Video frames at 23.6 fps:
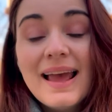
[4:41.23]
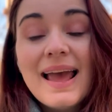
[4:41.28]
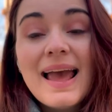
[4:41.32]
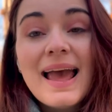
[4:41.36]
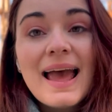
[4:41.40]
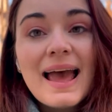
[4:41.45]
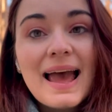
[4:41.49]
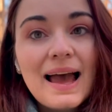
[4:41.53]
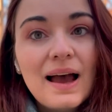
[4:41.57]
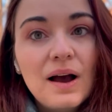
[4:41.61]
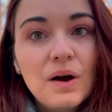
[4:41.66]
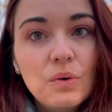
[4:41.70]

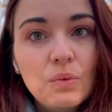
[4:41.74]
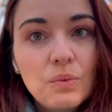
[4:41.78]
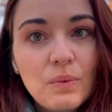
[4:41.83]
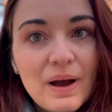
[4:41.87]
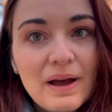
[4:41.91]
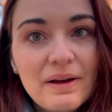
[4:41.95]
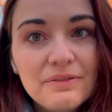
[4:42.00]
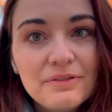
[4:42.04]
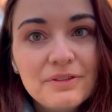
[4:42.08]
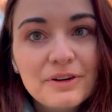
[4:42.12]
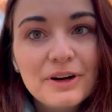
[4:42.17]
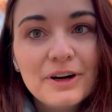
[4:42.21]

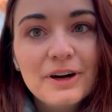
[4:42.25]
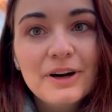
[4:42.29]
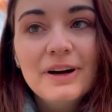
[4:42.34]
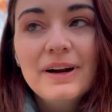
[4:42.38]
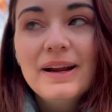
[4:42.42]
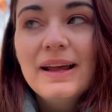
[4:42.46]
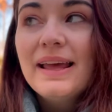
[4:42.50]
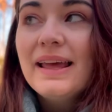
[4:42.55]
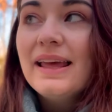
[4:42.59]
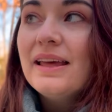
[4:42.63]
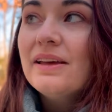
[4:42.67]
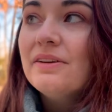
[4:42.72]
However,
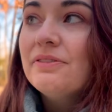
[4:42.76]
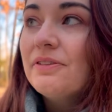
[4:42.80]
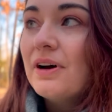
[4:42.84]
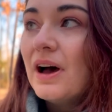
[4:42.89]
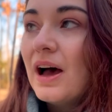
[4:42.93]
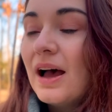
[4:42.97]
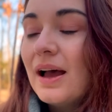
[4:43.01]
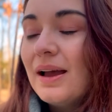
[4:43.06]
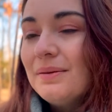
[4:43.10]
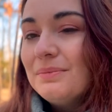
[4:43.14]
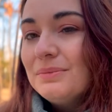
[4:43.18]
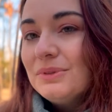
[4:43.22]
if
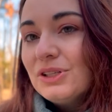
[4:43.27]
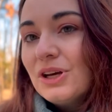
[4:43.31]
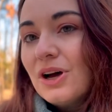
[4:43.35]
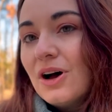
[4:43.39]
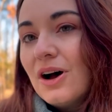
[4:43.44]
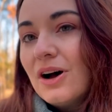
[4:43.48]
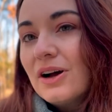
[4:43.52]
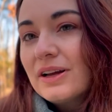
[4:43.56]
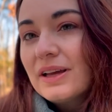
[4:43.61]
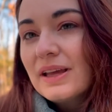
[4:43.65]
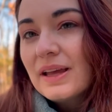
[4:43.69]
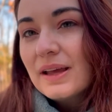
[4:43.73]
I'm
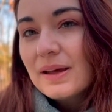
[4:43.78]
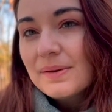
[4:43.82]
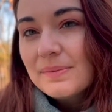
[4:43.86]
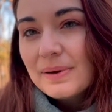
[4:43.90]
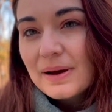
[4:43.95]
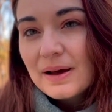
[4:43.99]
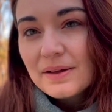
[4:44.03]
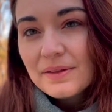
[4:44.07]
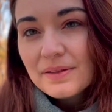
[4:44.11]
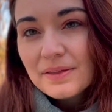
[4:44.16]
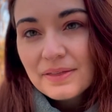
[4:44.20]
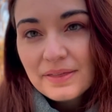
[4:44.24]
talking
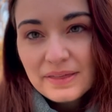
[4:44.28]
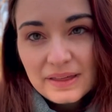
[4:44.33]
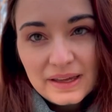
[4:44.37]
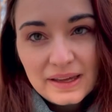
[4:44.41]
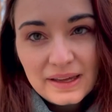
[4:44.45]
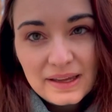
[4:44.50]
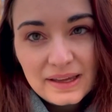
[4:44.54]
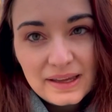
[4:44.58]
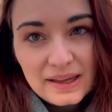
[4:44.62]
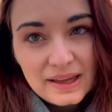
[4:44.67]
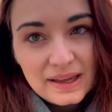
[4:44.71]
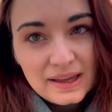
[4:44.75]
about
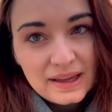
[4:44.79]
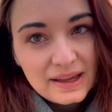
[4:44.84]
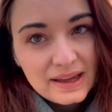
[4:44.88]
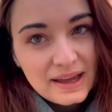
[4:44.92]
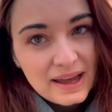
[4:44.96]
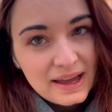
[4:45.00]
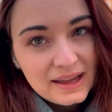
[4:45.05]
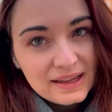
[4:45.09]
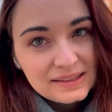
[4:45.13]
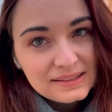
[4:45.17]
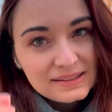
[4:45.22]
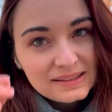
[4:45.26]
thinking
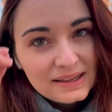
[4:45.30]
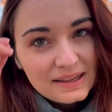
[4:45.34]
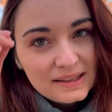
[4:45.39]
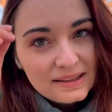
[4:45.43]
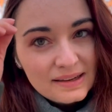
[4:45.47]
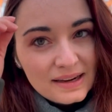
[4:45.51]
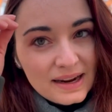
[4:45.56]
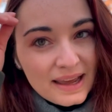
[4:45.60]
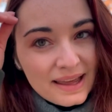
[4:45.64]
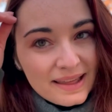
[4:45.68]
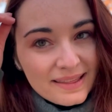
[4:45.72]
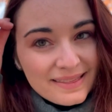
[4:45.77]
as in
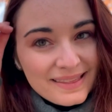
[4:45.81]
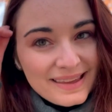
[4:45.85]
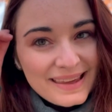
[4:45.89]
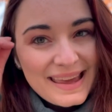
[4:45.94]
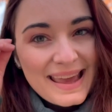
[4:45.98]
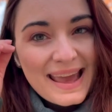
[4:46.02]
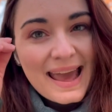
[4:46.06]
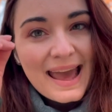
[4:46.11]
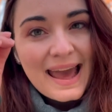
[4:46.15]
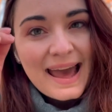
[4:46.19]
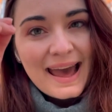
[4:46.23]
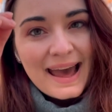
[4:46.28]
the
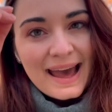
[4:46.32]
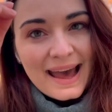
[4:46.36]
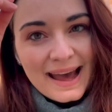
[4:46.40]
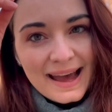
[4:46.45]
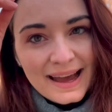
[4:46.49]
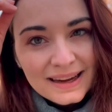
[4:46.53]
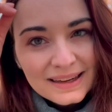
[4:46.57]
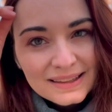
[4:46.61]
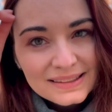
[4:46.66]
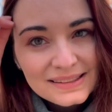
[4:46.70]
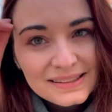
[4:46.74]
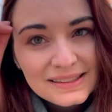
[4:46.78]

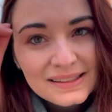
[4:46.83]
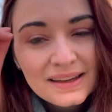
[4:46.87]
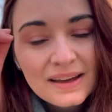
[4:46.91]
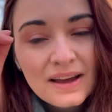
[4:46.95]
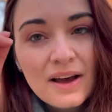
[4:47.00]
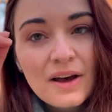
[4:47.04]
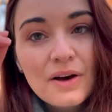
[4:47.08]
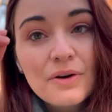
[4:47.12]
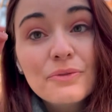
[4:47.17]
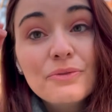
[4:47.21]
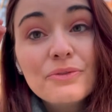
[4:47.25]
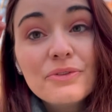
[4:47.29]
act
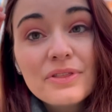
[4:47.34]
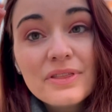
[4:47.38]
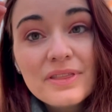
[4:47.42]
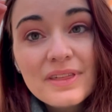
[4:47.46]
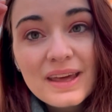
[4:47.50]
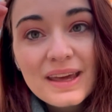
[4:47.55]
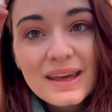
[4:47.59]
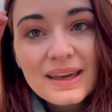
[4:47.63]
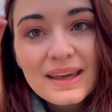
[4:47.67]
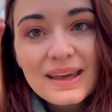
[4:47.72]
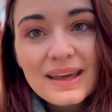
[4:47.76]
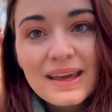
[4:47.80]
of
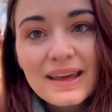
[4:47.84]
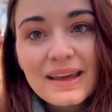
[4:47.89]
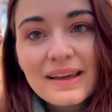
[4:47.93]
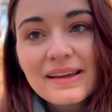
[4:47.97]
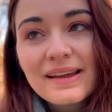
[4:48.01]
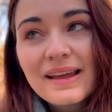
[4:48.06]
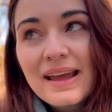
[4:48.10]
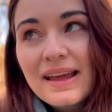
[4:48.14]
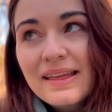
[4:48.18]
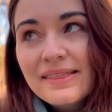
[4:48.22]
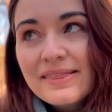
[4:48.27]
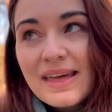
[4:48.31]
thinking,
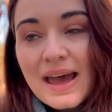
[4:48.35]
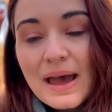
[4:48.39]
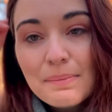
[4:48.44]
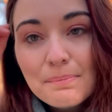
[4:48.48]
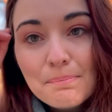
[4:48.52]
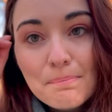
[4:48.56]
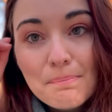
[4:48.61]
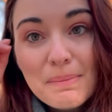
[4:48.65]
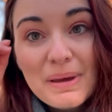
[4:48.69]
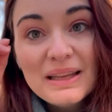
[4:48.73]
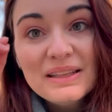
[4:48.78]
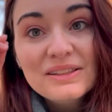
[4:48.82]
that
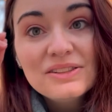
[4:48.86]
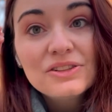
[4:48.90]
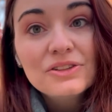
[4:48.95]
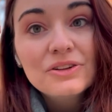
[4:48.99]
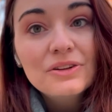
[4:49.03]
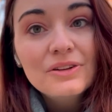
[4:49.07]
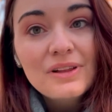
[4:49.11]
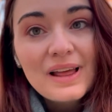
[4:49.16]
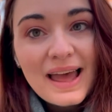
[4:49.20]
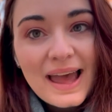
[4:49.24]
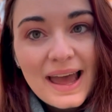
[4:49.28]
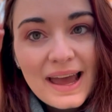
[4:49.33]

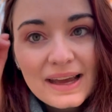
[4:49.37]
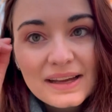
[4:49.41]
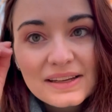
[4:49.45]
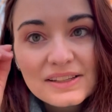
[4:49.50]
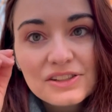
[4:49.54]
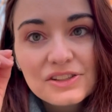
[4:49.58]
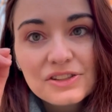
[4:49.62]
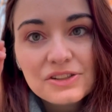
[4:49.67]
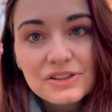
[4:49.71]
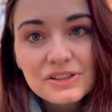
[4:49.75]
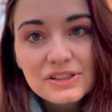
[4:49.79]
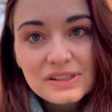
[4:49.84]
mental
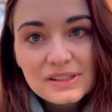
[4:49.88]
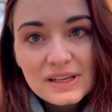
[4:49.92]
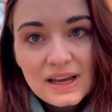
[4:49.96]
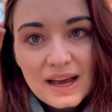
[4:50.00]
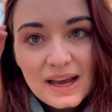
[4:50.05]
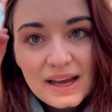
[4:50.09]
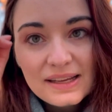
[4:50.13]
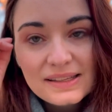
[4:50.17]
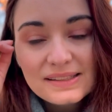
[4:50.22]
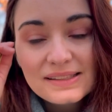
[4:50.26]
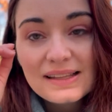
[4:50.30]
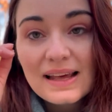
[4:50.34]

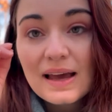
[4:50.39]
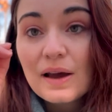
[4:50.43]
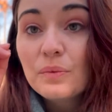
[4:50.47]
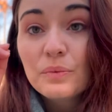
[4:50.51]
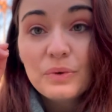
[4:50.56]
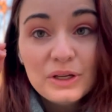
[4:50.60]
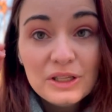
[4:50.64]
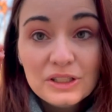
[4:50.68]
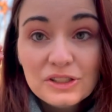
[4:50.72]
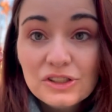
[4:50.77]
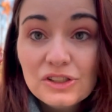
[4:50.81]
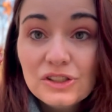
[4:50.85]
exercise that
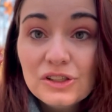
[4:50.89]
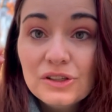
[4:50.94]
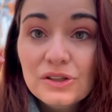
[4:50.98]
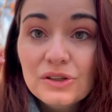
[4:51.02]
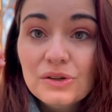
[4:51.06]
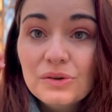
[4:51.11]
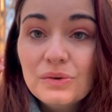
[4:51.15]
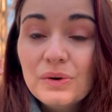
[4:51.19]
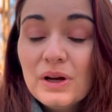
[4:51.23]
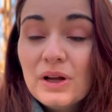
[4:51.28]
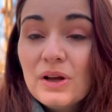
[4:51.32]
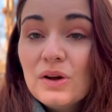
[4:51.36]
we
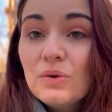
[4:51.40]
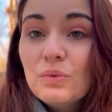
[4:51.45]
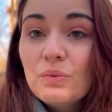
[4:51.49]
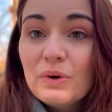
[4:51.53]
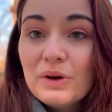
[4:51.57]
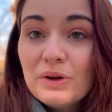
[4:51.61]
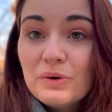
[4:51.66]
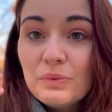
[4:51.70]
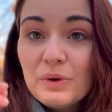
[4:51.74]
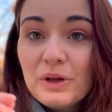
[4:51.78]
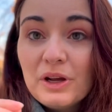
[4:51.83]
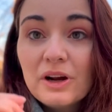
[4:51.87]
do
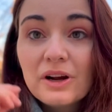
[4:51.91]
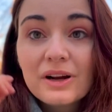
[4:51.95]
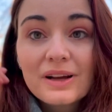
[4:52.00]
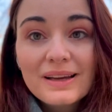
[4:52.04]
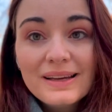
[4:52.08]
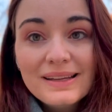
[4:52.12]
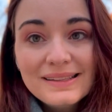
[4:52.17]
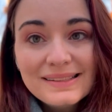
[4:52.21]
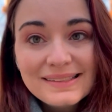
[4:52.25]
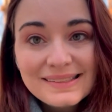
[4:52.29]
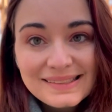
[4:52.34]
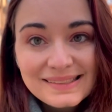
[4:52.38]
when we are
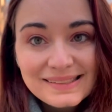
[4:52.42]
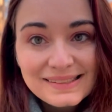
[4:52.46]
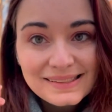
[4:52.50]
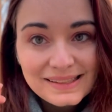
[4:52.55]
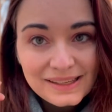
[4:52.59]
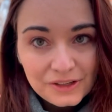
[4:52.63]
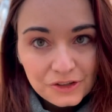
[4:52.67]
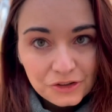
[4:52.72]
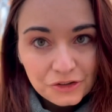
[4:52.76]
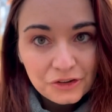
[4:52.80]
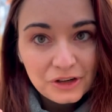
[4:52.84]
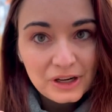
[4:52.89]

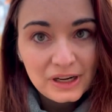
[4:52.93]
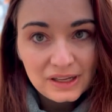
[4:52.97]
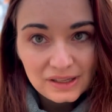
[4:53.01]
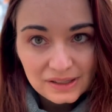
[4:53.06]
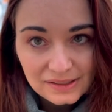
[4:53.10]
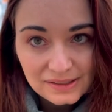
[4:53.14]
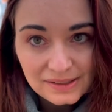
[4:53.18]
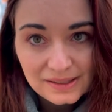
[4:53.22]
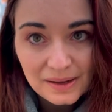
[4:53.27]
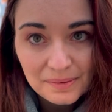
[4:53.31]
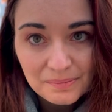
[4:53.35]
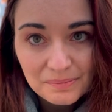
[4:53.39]
considering
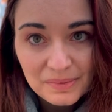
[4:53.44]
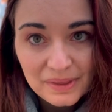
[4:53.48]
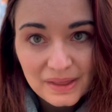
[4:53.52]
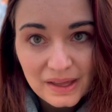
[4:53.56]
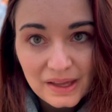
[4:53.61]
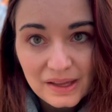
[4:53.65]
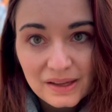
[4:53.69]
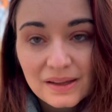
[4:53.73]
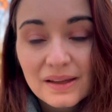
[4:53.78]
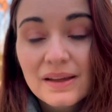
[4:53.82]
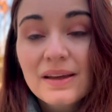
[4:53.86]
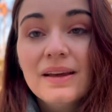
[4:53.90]

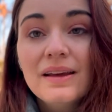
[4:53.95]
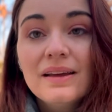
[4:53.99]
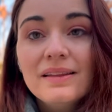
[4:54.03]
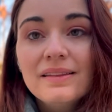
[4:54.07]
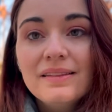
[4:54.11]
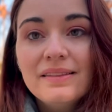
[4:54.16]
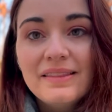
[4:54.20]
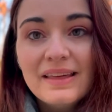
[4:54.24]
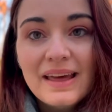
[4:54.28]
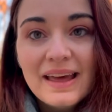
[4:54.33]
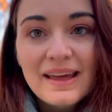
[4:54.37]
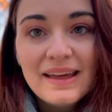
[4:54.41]
something,
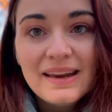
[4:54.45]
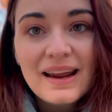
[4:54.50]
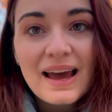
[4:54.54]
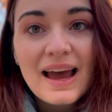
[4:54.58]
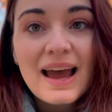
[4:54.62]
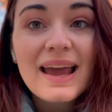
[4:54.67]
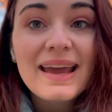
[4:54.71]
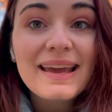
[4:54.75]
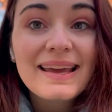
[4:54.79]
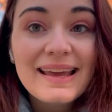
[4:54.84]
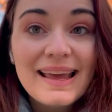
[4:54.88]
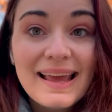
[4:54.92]
then
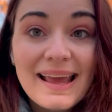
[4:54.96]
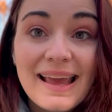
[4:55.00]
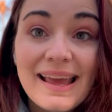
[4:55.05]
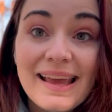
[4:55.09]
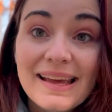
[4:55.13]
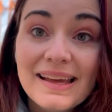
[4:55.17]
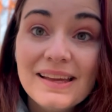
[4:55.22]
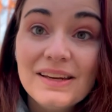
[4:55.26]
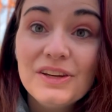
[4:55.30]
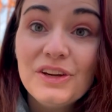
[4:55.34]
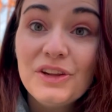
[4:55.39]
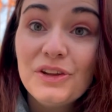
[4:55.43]
I
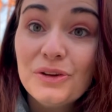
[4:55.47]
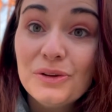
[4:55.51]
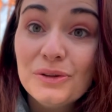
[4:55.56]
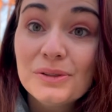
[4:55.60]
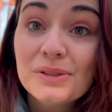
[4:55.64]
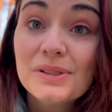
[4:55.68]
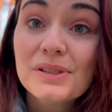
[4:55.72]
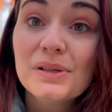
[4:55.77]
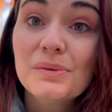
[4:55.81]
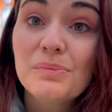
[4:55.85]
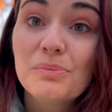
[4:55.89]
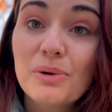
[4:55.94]
can use
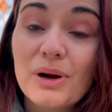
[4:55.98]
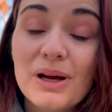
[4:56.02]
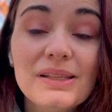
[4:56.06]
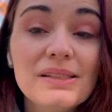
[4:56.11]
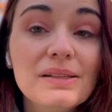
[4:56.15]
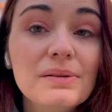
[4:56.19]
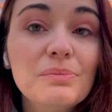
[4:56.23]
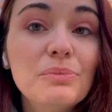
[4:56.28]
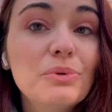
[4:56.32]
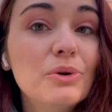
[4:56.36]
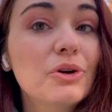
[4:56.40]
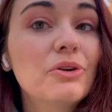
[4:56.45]
the
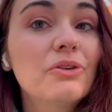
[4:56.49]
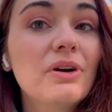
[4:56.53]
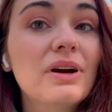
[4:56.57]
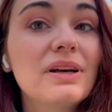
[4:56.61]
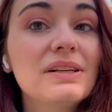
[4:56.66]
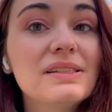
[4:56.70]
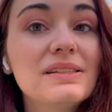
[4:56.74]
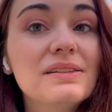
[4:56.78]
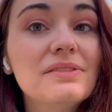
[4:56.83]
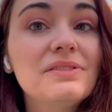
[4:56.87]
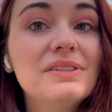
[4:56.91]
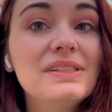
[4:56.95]
present
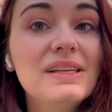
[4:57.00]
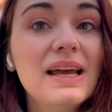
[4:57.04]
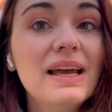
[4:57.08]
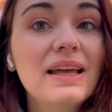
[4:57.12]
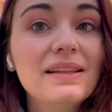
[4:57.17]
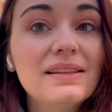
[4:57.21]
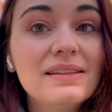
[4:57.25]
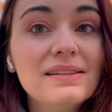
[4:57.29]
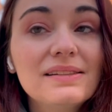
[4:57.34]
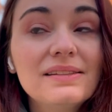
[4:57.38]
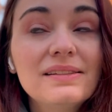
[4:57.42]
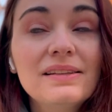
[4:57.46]
progressive
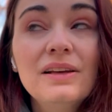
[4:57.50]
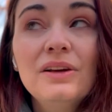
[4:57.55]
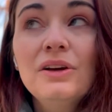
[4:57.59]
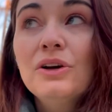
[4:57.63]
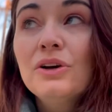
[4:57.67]
tense.